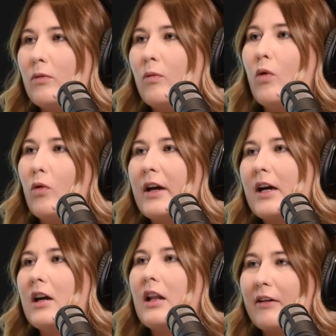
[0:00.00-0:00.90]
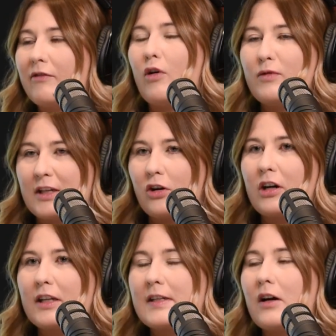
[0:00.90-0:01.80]
wall. It kind of like folds in
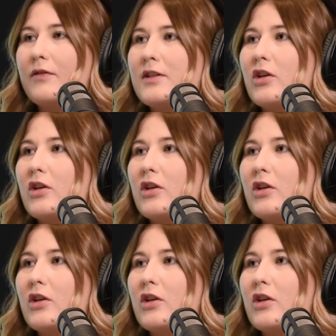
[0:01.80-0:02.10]
on itself.